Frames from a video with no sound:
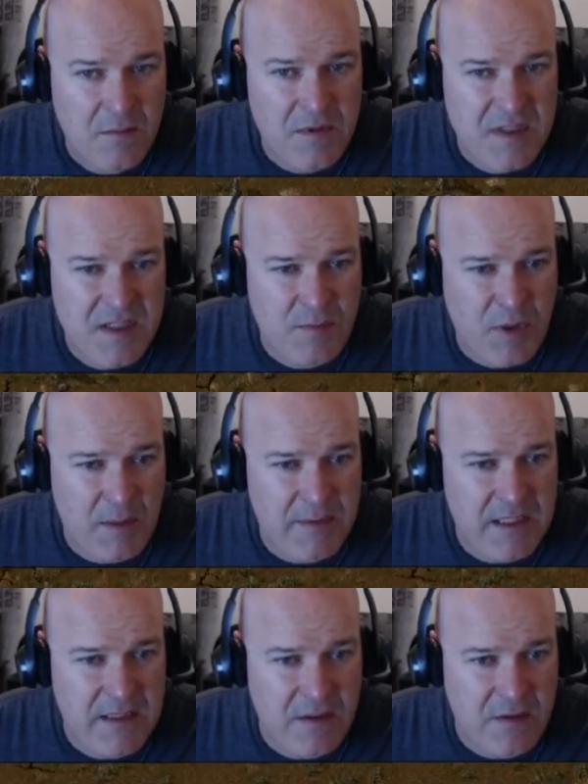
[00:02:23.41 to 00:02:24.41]
We'll still
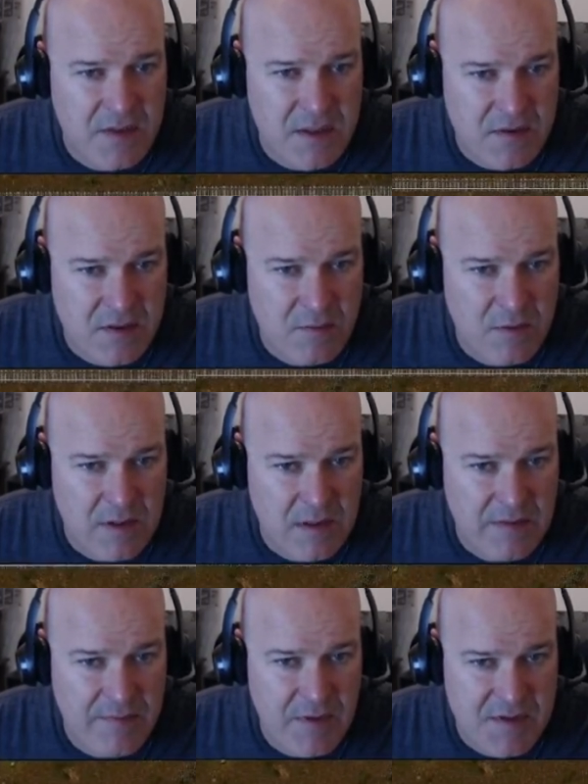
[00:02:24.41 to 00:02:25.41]
probably need those two, so we'll
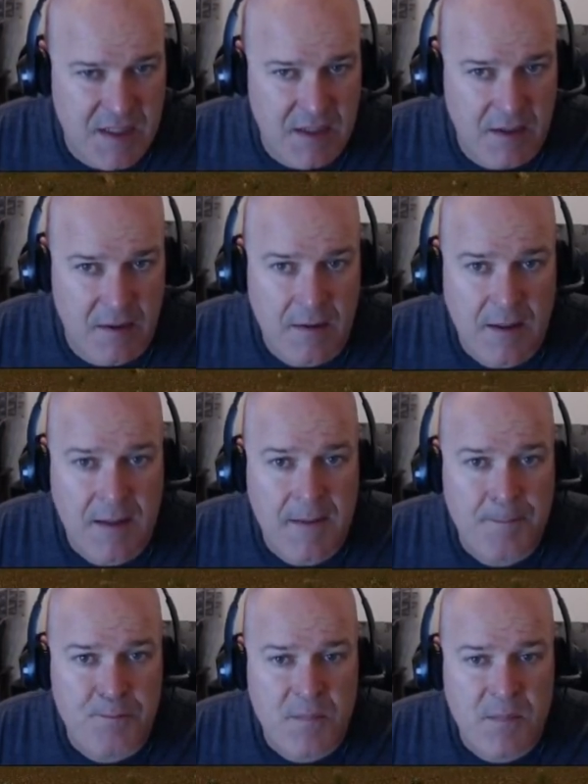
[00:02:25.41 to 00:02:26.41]
leave those there.
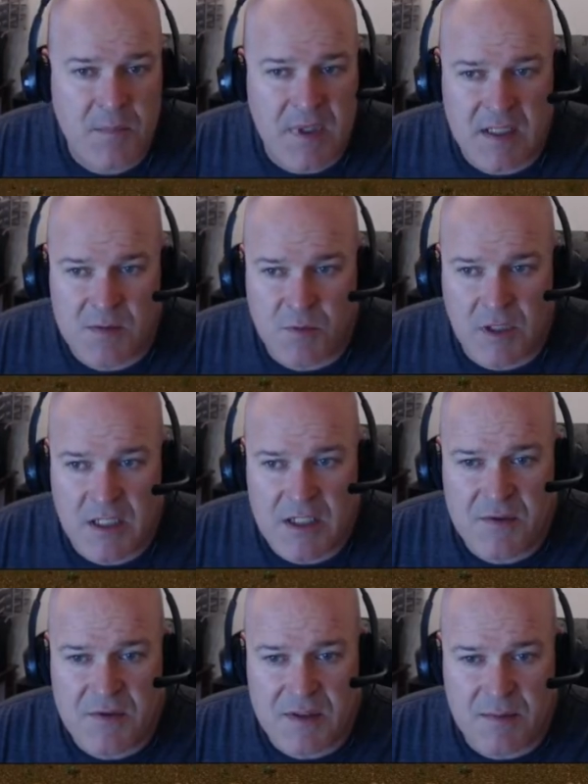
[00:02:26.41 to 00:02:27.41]
Because we're going
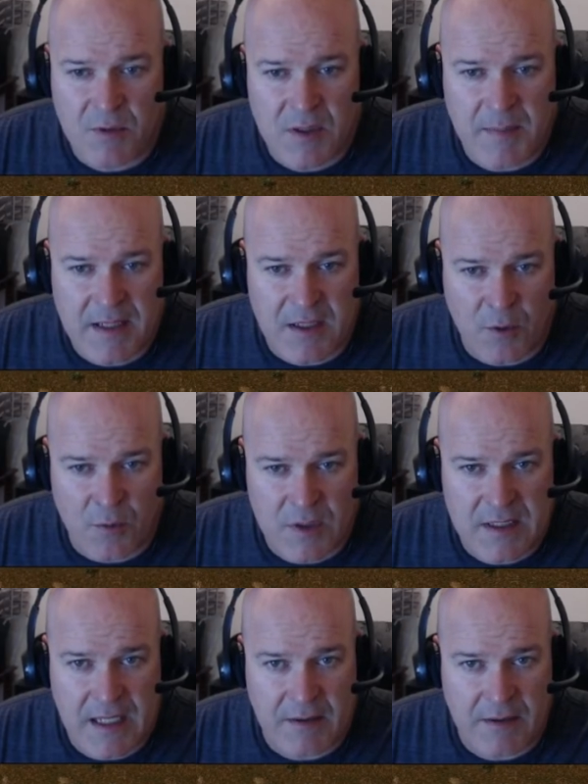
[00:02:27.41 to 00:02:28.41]
to make the
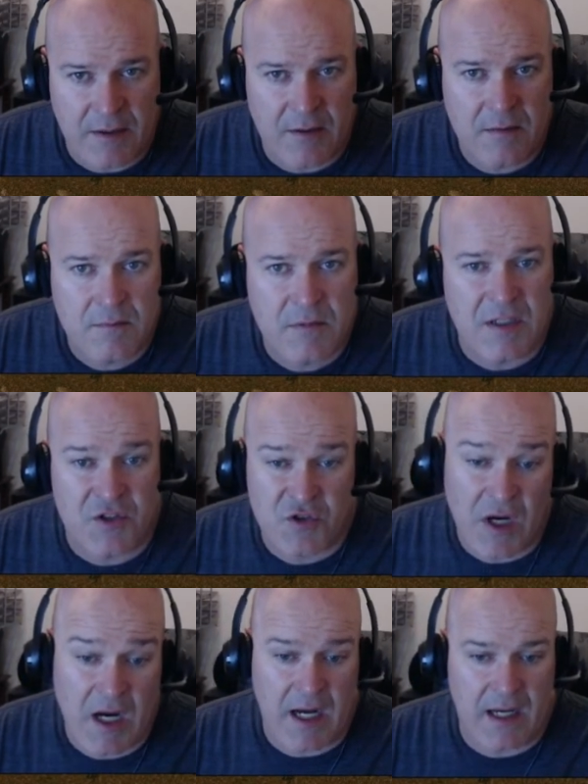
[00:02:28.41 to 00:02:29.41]
grid down here. We're going to
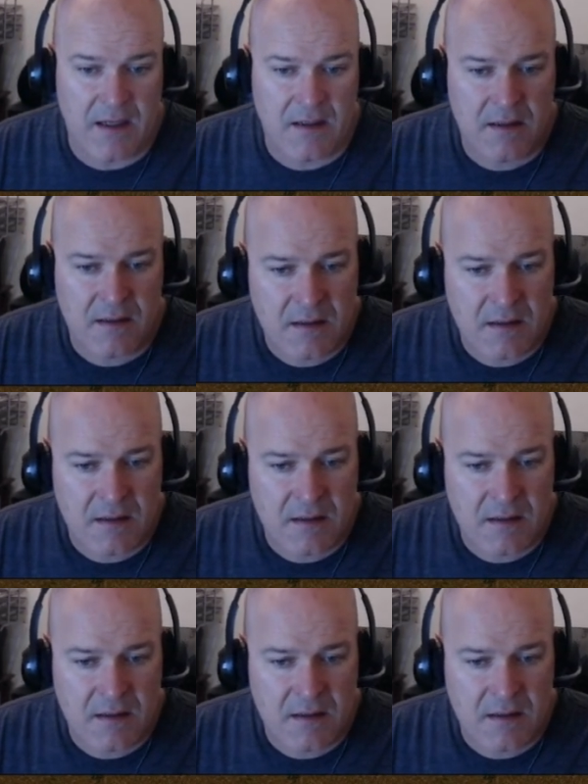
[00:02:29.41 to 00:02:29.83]
try.